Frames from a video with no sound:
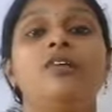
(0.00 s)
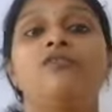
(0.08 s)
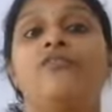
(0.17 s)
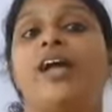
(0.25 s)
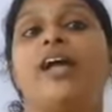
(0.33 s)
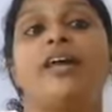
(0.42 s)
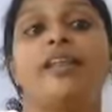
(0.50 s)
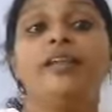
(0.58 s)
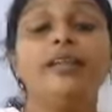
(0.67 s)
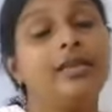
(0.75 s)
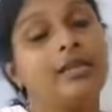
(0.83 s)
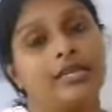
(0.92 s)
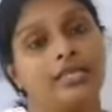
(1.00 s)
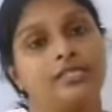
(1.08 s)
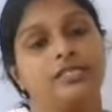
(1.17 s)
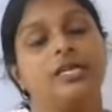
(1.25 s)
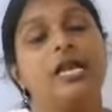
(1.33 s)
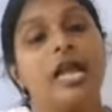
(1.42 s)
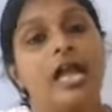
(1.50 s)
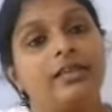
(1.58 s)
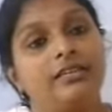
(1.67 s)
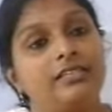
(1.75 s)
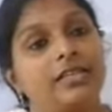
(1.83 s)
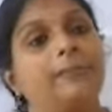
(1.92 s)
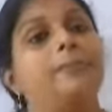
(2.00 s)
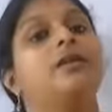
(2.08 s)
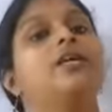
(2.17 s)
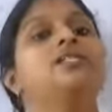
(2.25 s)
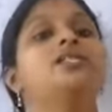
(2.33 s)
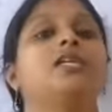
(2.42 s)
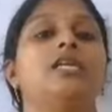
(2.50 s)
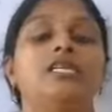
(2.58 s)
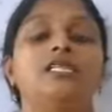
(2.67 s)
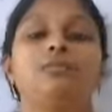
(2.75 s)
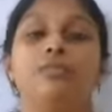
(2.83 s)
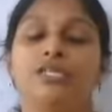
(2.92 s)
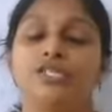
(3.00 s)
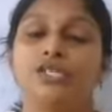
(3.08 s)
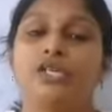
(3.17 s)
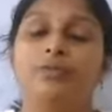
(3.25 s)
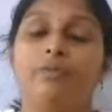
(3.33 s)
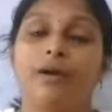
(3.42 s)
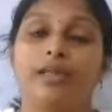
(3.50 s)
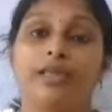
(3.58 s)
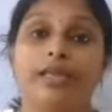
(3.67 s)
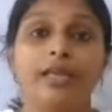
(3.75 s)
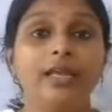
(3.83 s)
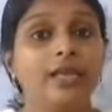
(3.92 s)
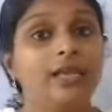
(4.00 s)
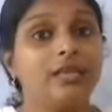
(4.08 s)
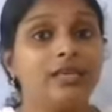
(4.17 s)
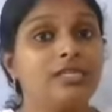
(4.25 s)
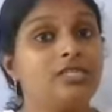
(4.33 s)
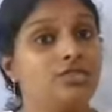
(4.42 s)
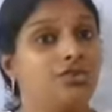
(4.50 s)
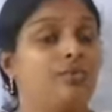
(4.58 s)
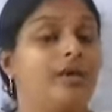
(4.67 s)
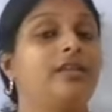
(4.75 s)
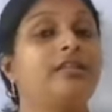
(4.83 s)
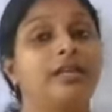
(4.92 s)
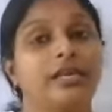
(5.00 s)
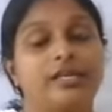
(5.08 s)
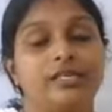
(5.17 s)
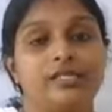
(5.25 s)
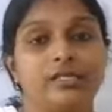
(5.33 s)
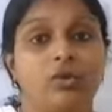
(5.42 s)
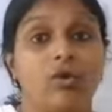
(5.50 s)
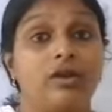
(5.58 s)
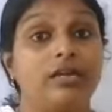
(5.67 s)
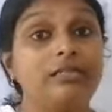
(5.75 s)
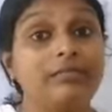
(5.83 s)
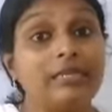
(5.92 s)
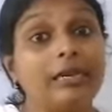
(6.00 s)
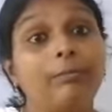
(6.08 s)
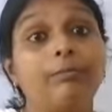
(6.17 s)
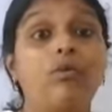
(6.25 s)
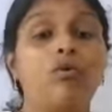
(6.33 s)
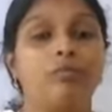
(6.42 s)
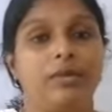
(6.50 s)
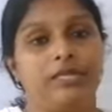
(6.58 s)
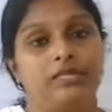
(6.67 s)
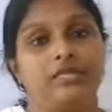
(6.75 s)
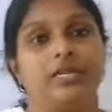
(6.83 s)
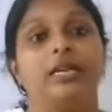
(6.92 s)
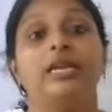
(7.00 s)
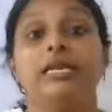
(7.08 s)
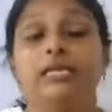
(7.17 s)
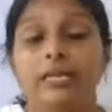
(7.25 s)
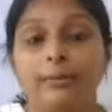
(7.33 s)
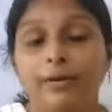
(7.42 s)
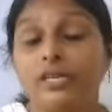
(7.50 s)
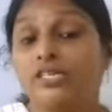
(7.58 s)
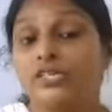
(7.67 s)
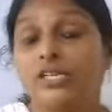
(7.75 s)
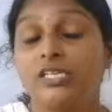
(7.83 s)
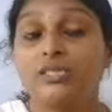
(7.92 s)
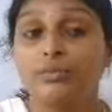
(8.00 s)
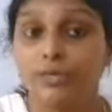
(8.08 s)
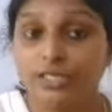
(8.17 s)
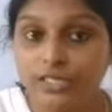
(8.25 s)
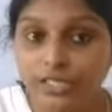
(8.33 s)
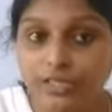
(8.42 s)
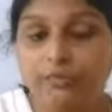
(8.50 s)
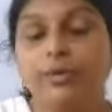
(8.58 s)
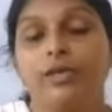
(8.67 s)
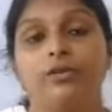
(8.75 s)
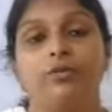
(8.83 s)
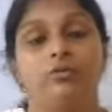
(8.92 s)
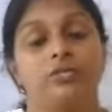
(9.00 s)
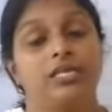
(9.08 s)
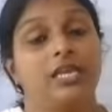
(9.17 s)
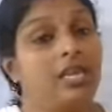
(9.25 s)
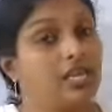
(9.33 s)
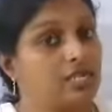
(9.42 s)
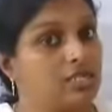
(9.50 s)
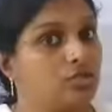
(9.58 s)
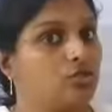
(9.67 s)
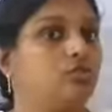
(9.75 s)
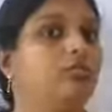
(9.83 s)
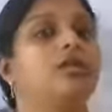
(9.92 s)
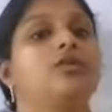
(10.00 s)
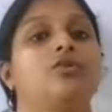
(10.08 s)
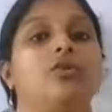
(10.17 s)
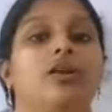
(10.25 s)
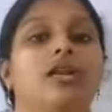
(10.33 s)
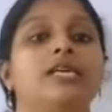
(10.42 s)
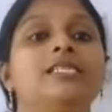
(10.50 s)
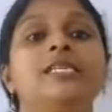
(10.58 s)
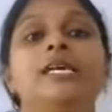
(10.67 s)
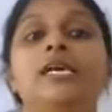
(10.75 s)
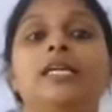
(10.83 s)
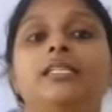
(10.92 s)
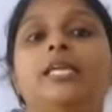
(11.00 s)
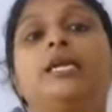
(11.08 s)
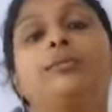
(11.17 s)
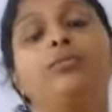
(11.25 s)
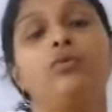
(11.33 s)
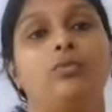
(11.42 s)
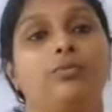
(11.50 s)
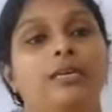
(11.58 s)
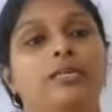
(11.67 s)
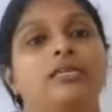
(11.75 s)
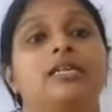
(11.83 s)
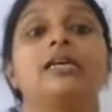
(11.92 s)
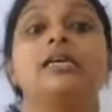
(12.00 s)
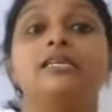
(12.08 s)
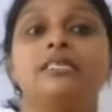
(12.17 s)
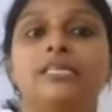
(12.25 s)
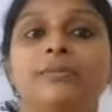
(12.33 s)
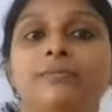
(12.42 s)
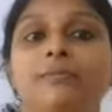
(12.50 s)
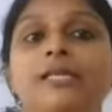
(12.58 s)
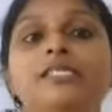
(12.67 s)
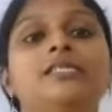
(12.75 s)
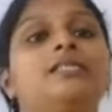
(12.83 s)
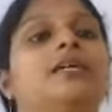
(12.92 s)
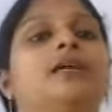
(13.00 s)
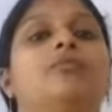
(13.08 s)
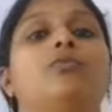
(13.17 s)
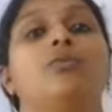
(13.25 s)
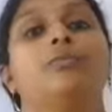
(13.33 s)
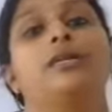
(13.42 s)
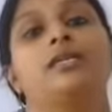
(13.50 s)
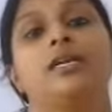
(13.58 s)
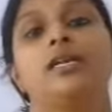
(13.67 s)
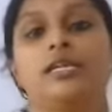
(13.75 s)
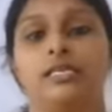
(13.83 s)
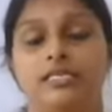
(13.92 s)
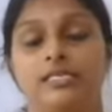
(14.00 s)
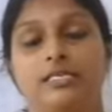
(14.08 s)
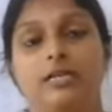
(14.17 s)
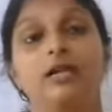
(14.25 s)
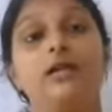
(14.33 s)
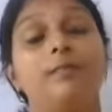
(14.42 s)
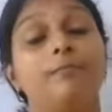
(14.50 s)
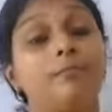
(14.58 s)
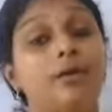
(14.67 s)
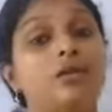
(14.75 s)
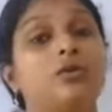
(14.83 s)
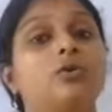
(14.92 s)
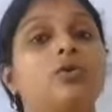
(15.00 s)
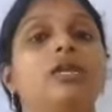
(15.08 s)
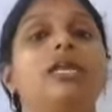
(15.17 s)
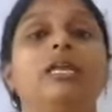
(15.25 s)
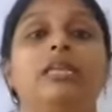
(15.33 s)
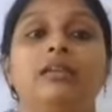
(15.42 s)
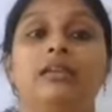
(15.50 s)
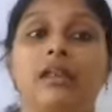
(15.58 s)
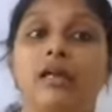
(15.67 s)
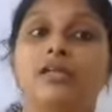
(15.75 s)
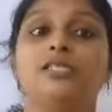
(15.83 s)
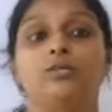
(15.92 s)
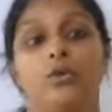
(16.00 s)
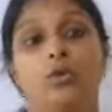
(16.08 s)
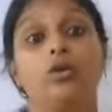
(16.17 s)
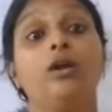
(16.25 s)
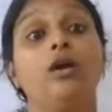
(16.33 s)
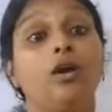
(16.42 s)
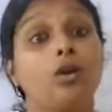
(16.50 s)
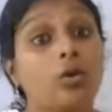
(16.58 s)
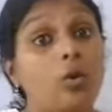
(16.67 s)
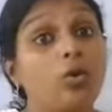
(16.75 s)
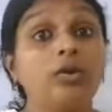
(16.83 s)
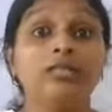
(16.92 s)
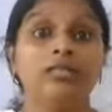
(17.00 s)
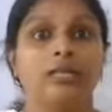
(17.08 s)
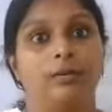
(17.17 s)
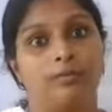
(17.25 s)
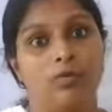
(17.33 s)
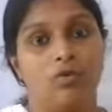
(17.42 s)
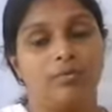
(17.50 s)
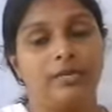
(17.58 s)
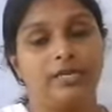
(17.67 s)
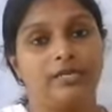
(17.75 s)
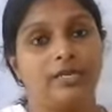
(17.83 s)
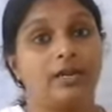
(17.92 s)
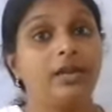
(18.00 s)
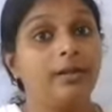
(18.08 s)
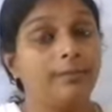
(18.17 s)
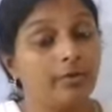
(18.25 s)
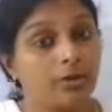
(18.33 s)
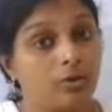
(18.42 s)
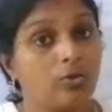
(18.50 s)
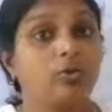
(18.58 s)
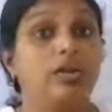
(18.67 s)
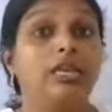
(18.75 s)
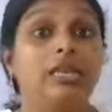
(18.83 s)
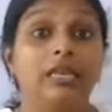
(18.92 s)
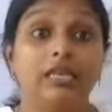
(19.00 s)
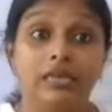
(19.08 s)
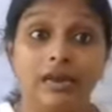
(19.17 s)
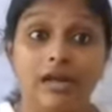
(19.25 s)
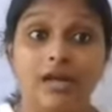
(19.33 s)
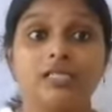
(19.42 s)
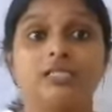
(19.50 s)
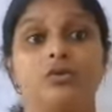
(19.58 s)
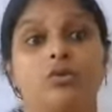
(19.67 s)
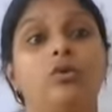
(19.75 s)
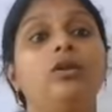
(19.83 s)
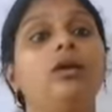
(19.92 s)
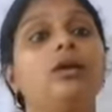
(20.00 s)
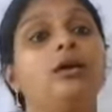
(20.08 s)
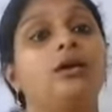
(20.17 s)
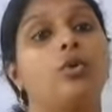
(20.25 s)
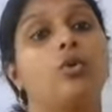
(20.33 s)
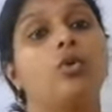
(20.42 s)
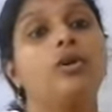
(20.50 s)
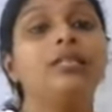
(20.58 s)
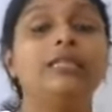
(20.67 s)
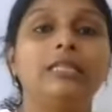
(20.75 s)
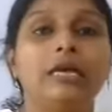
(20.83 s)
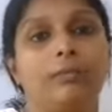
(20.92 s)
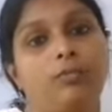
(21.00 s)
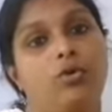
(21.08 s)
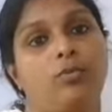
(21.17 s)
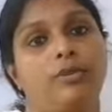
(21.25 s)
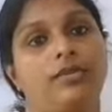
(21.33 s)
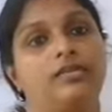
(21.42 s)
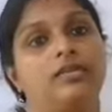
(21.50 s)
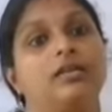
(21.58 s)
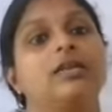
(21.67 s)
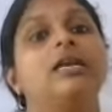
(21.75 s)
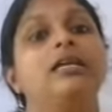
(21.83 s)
Fahrenheit, and the temperature is measured by a instrument that is called thermometer. Temperature is measured by using an instrument known as thermometer. Simplest thermometer is the mercury in glass or rod thermometer. Mercury in glass or rod thermometer.